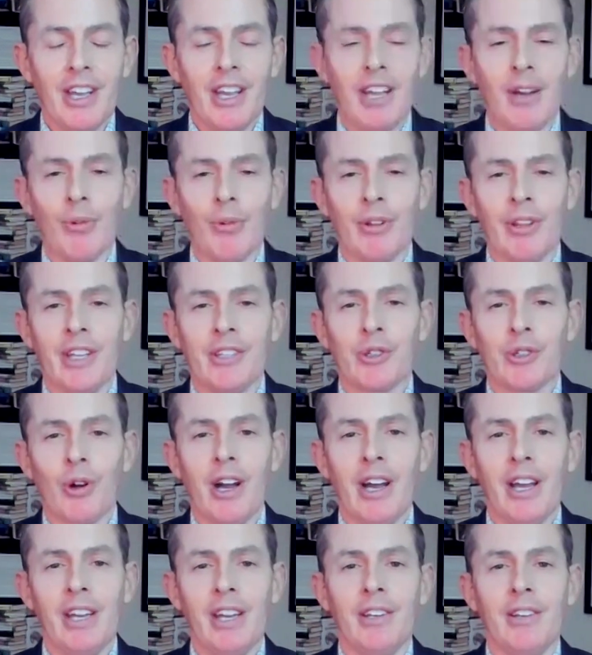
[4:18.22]
And when they
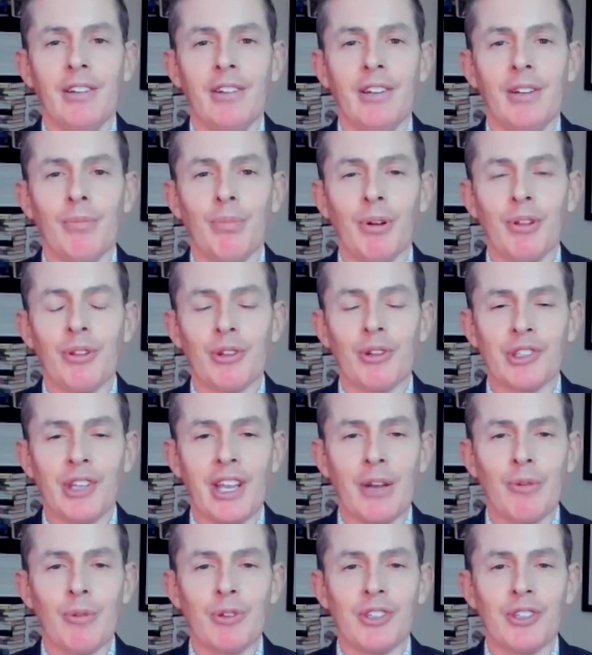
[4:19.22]
try and put those
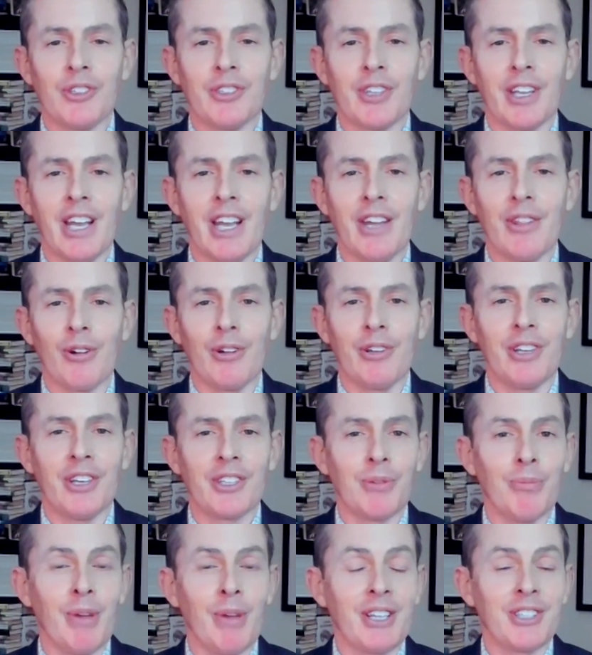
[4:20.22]
languages together, it
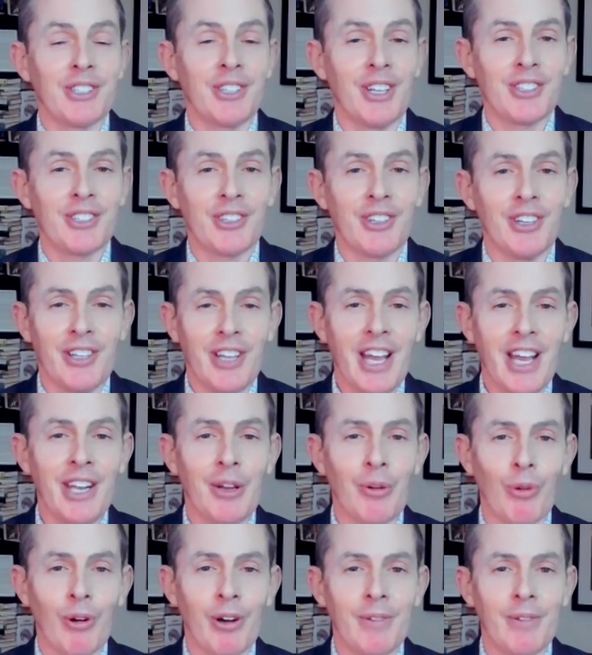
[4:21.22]
doesn't make sense to
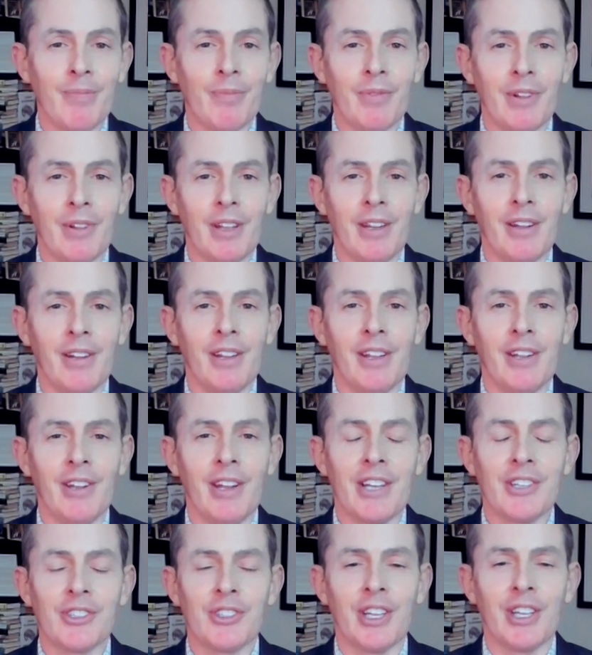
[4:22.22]
anyone.
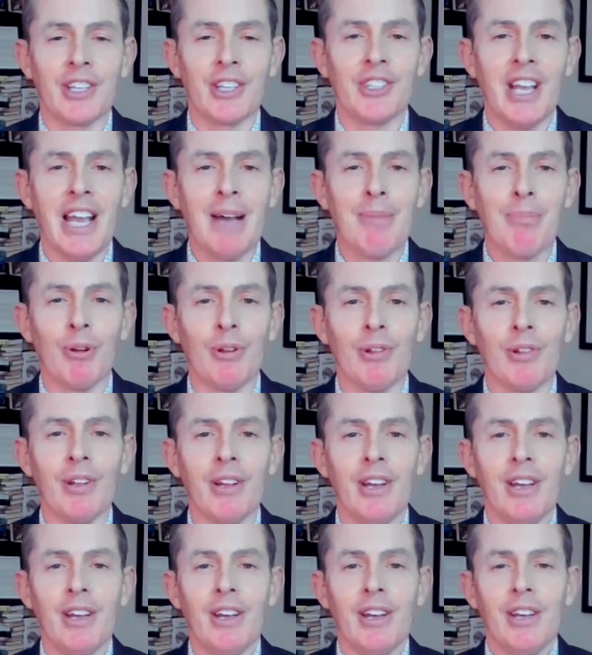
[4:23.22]
As an example,
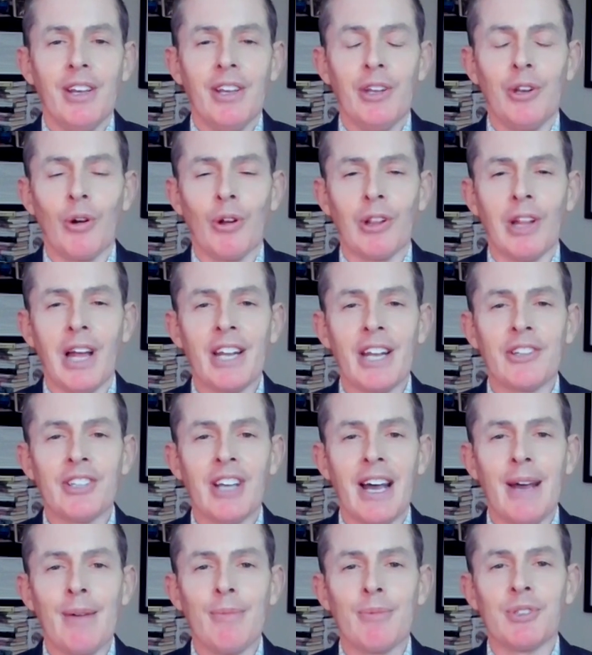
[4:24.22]
a lot of
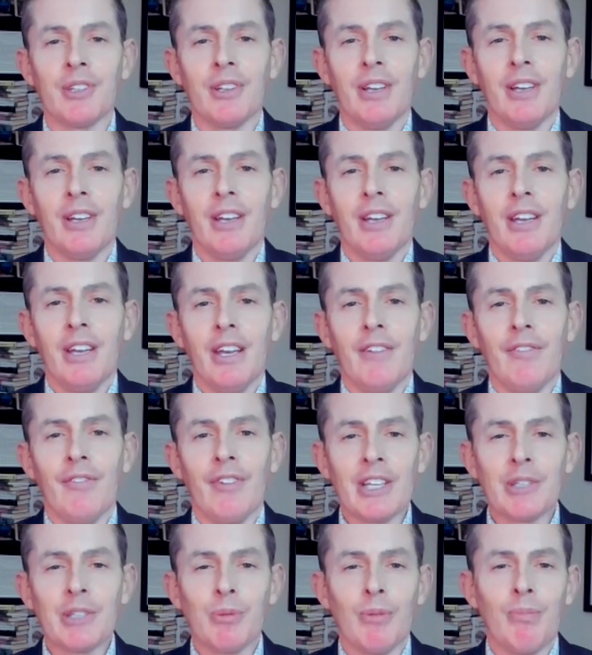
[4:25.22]
times
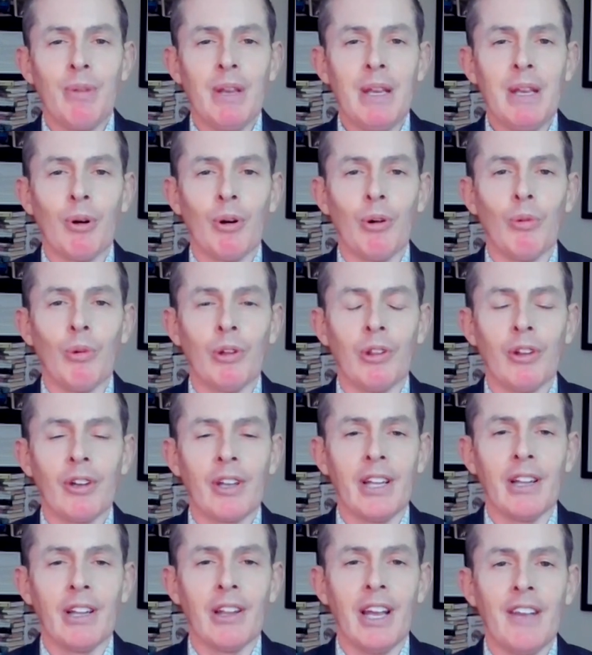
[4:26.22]
investment people will
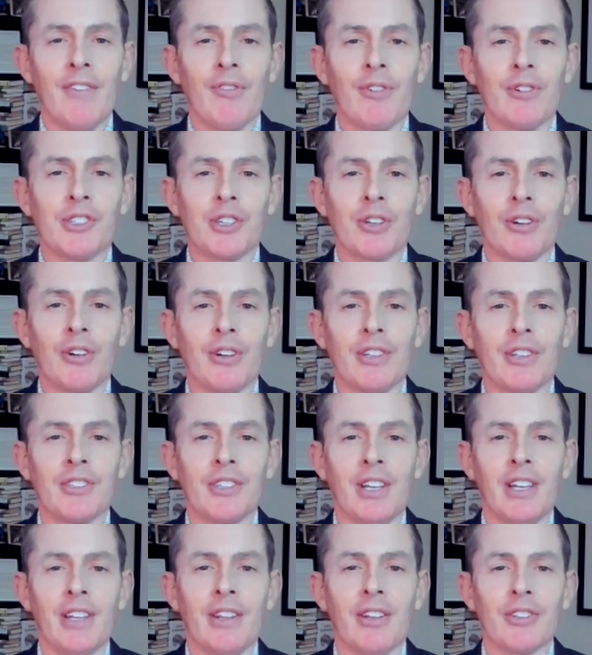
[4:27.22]
look at life
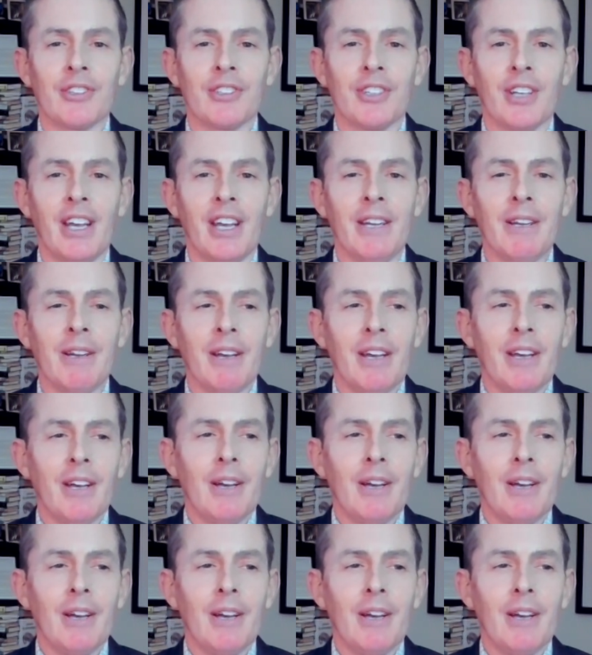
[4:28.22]
insurance and they'll say,